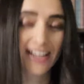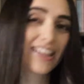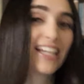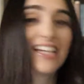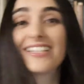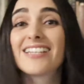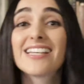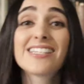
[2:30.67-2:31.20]
It
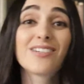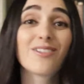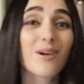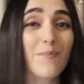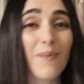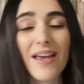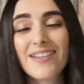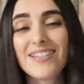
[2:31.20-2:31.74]
leads us to
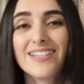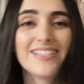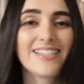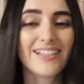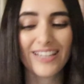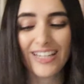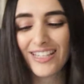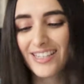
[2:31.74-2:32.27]
repentance,
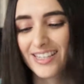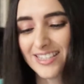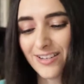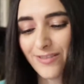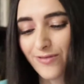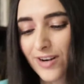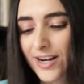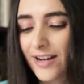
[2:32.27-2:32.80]
it leads us
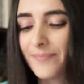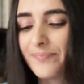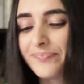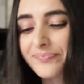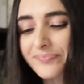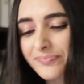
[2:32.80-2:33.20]
to freedom.